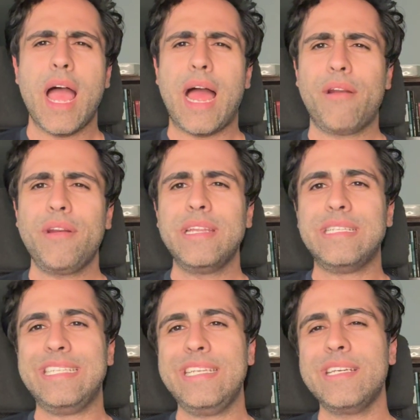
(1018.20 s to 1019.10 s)
Our
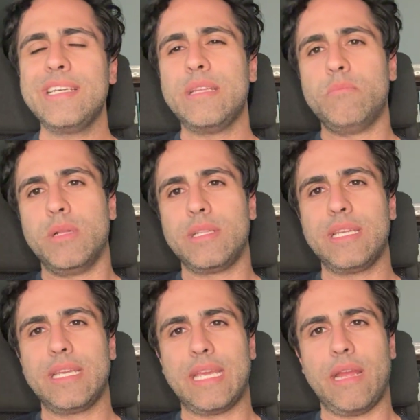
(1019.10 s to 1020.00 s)
idea in
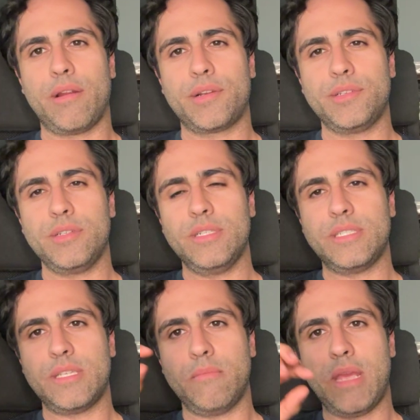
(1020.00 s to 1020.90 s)
building a character
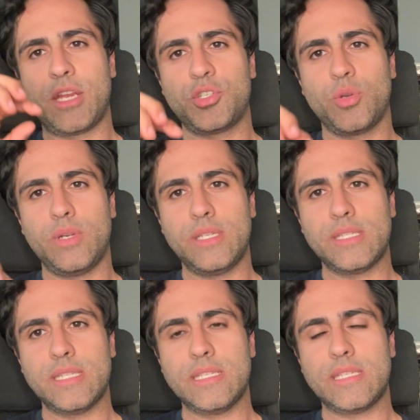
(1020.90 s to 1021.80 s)
is to make
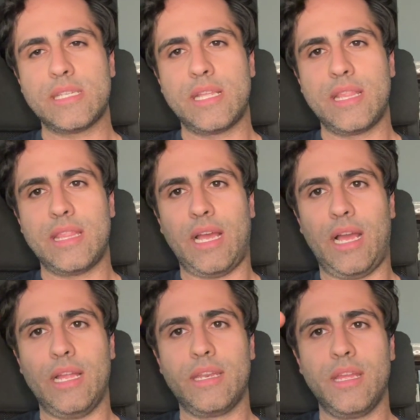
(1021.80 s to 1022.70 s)
choices
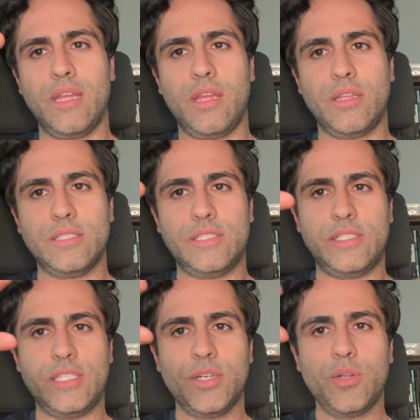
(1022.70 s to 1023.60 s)
that
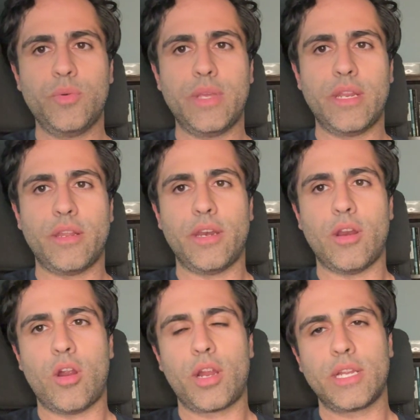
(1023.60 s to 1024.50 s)
zero in on
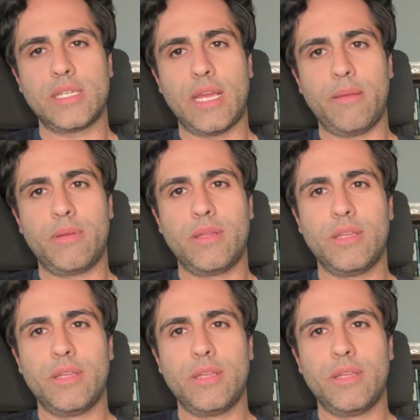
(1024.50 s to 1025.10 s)
an archetype.